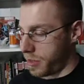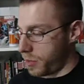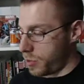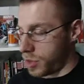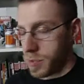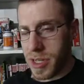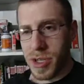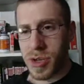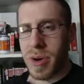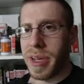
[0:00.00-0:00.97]
You should be
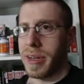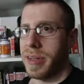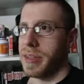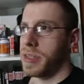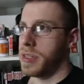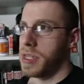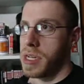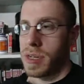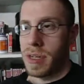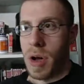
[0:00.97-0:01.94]
drinking it
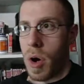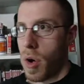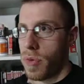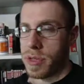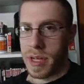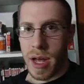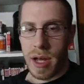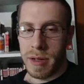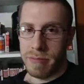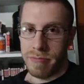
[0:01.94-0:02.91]
all the
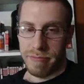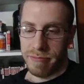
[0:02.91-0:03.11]
time.